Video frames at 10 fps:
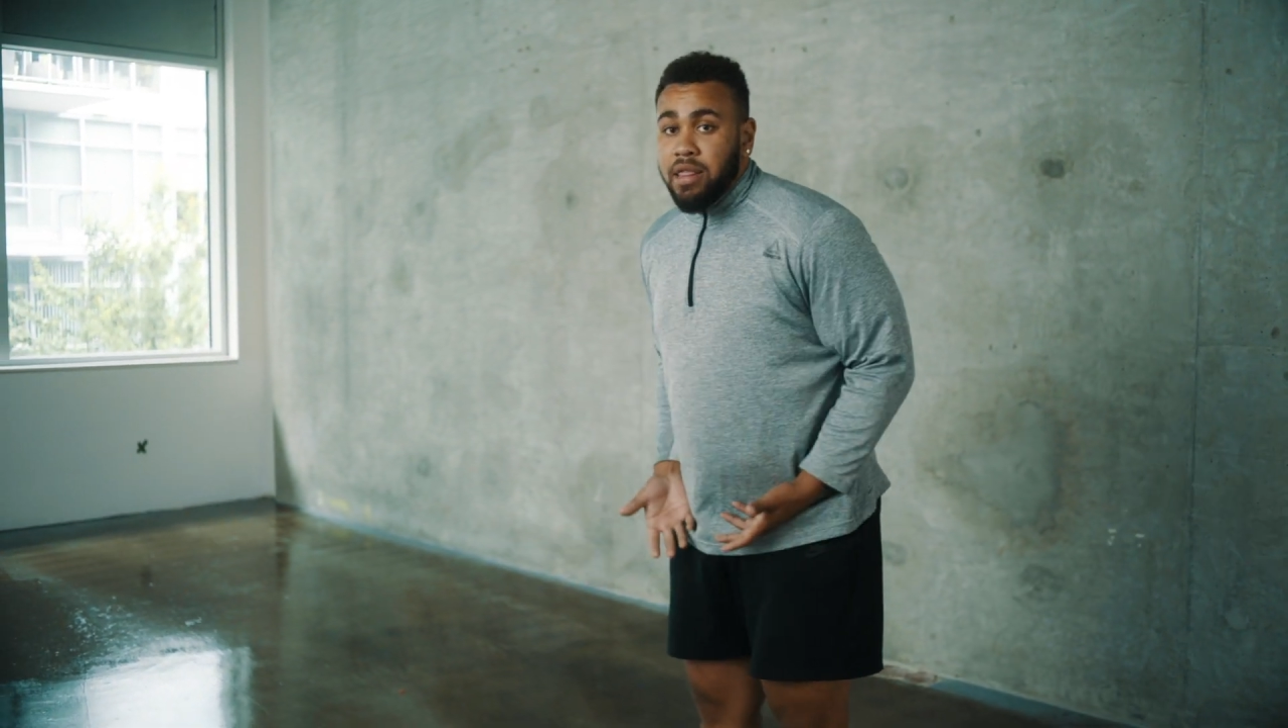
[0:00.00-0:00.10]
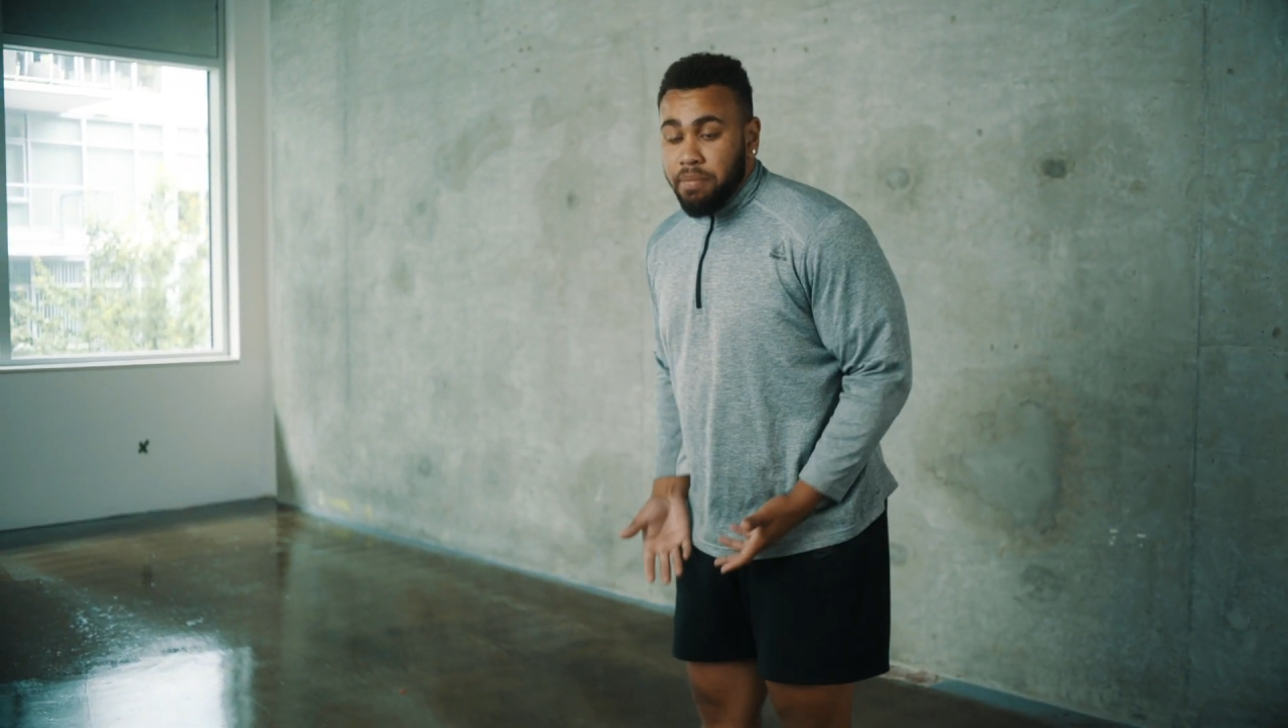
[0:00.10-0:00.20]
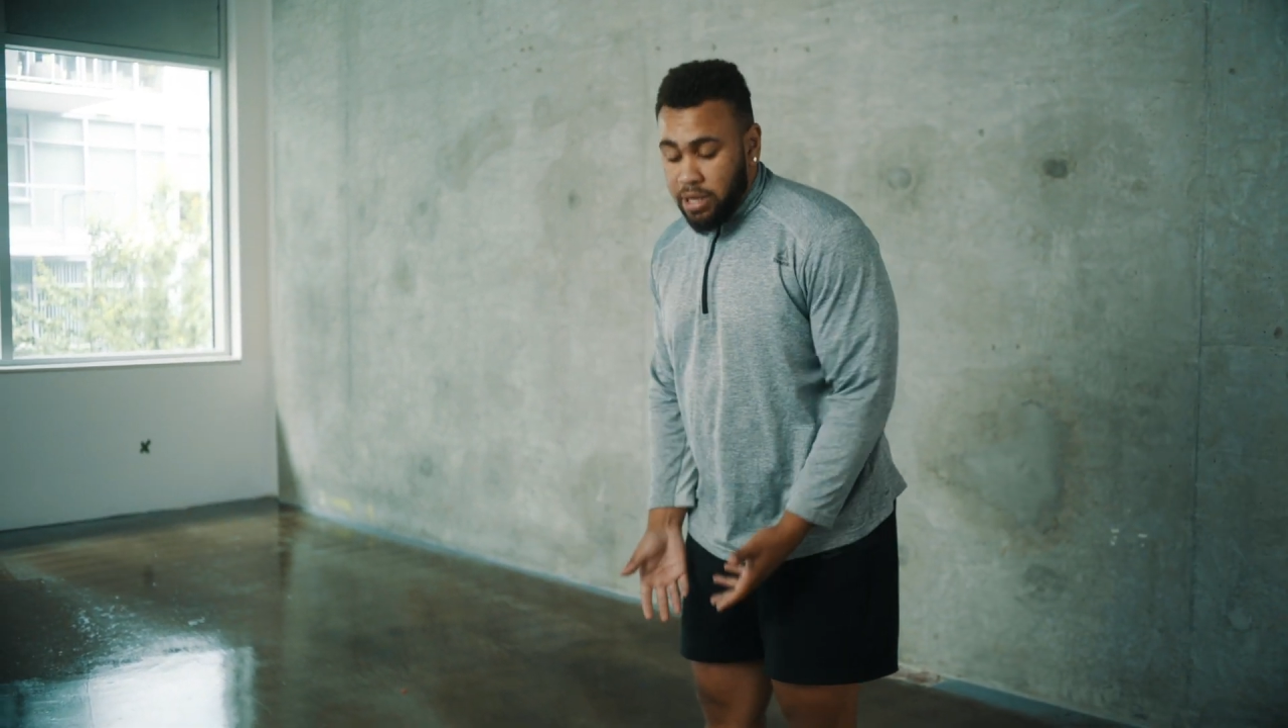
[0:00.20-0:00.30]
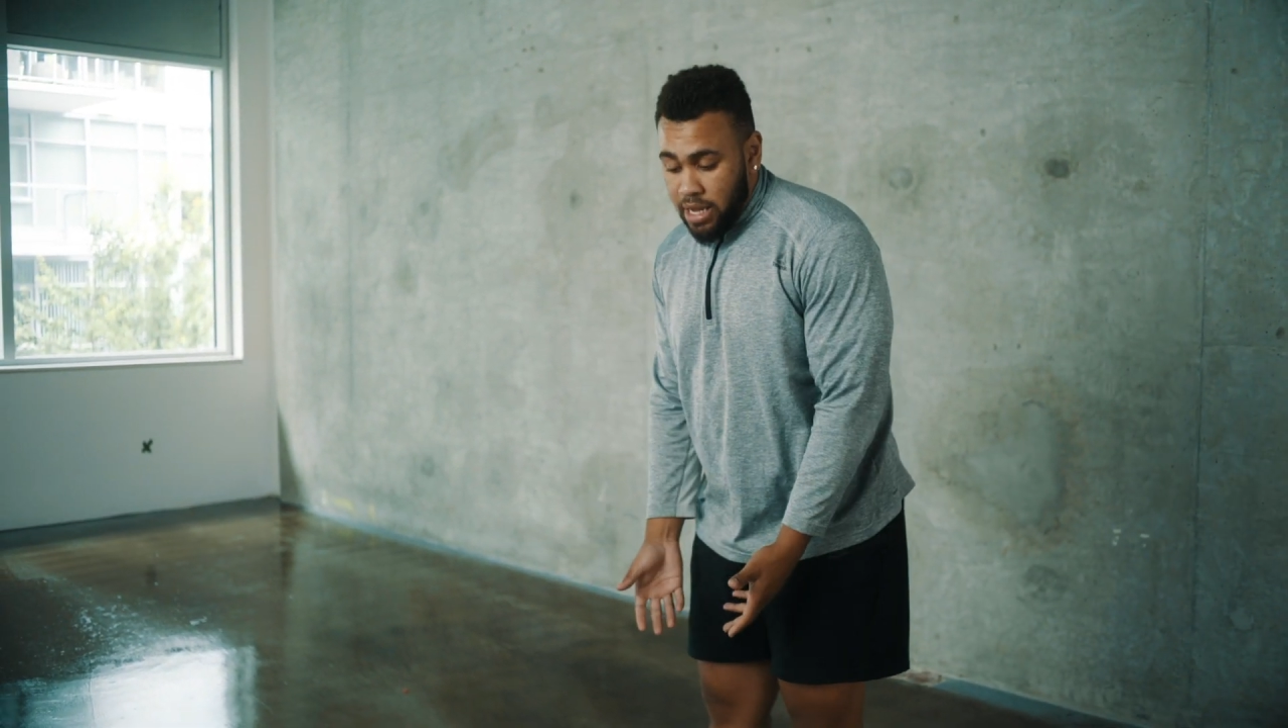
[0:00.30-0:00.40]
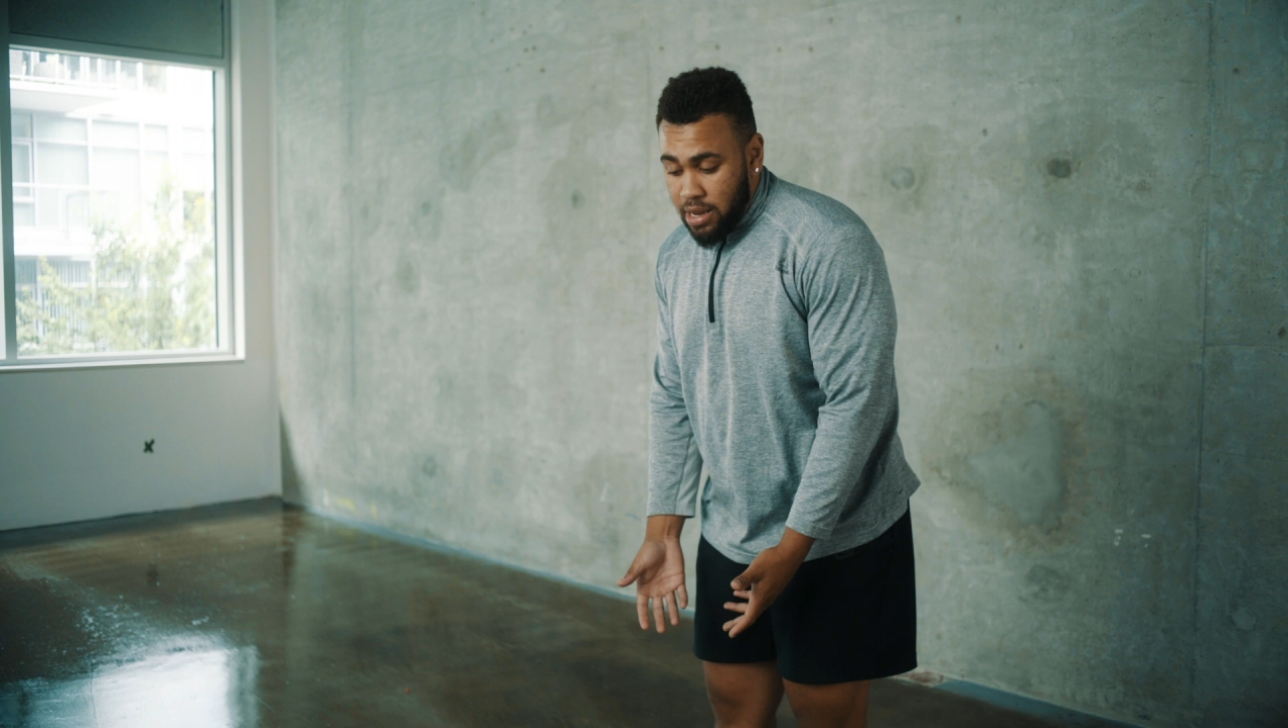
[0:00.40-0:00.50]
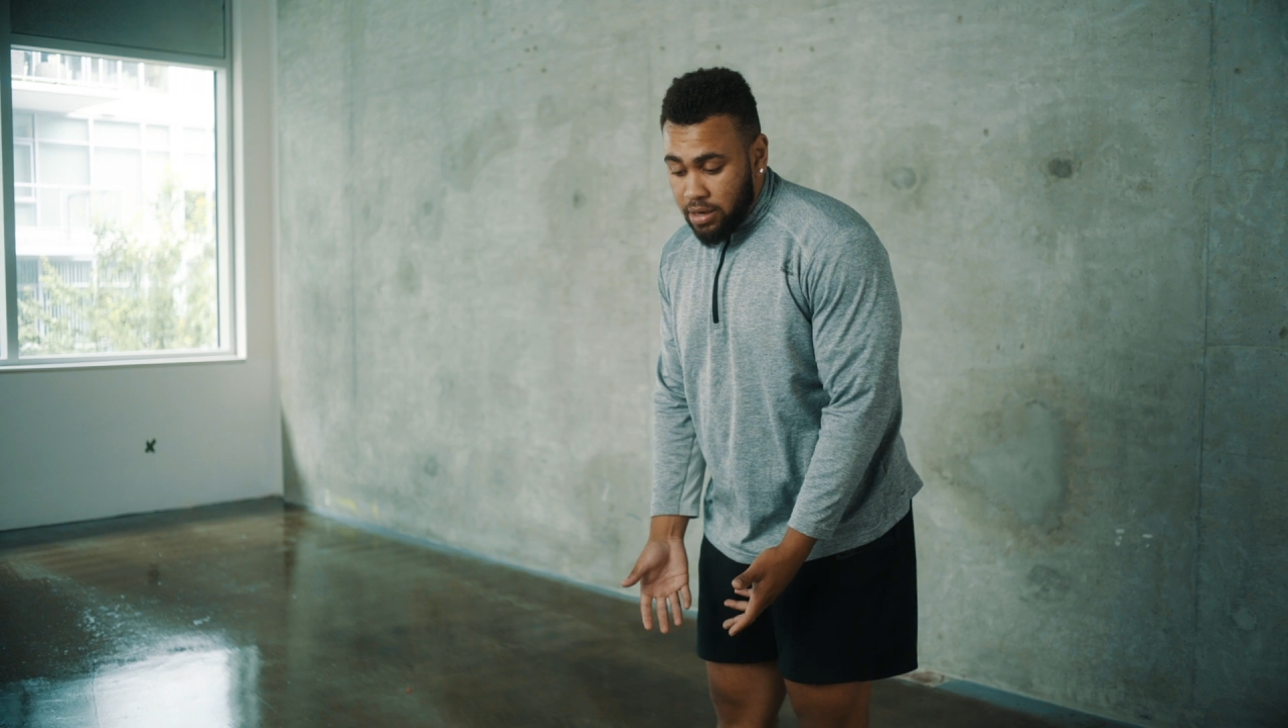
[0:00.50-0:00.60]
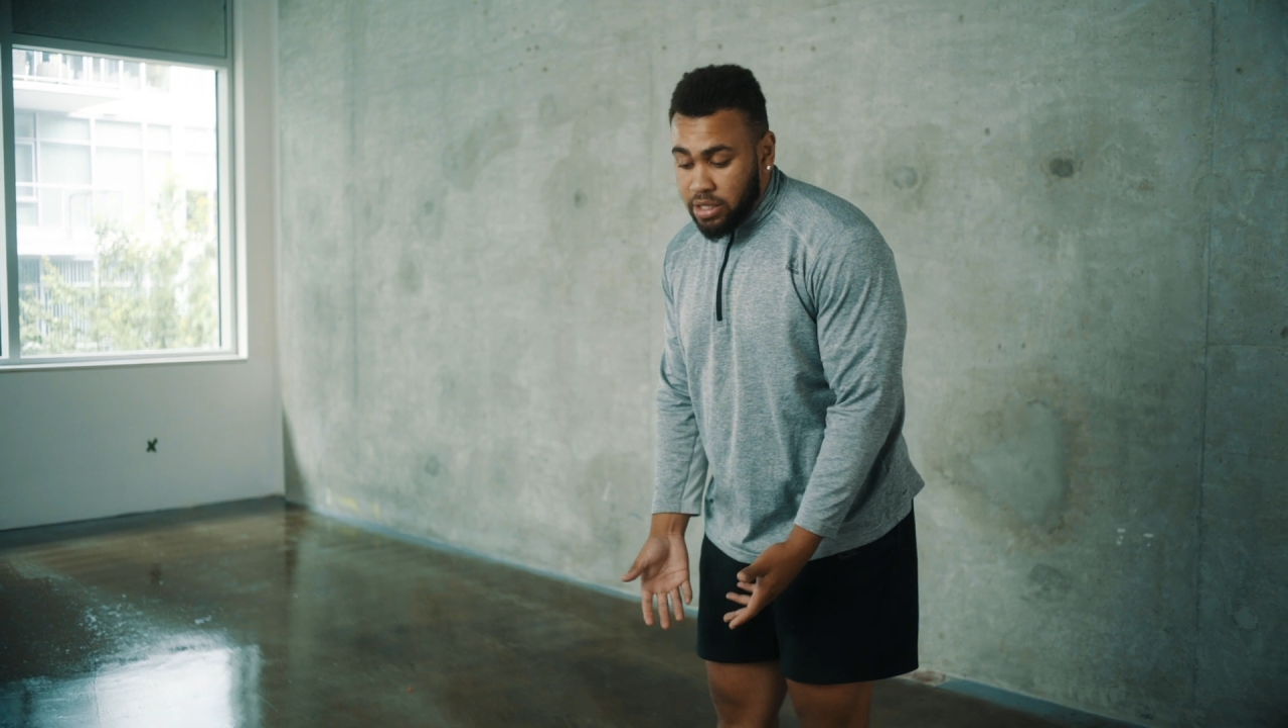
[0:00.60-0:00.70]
the plate